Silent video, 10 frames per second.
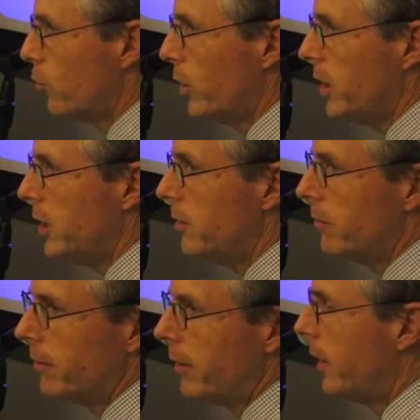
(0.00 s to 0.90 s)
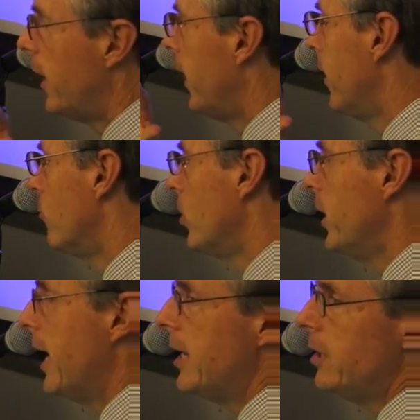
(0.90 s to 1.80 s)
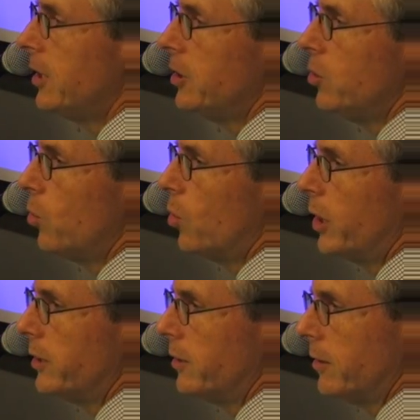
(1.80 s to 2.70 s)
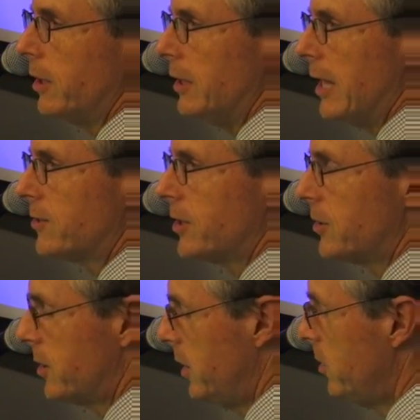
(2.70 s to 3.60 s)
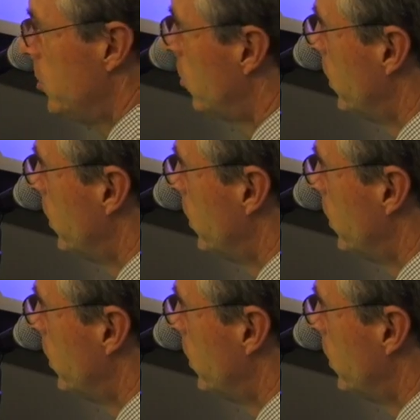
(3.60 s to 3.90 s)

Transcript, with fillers: green, really anything you want in that 16 you